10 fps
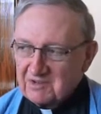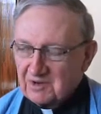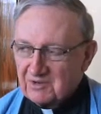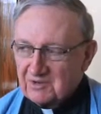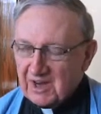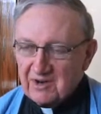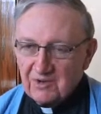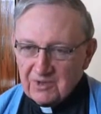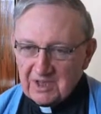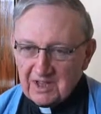they're not
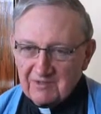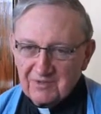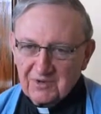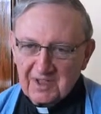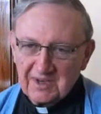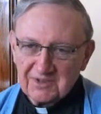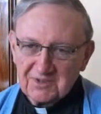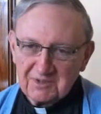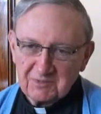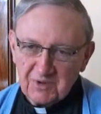holy enough, they're
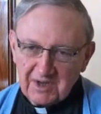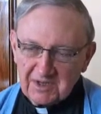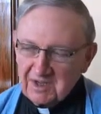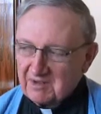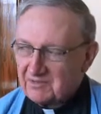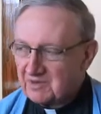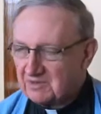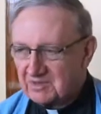not bright enough.